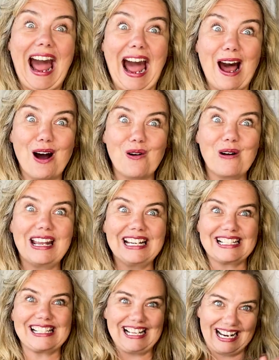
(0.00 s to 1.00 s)
How
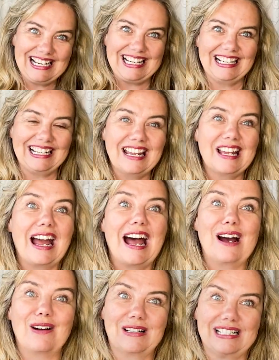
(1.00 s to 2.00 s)
exciting!
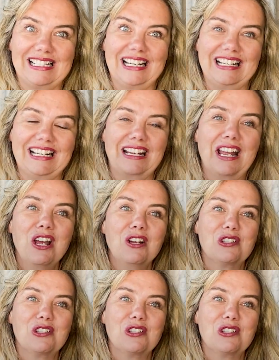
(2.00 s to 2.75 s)
How exciting.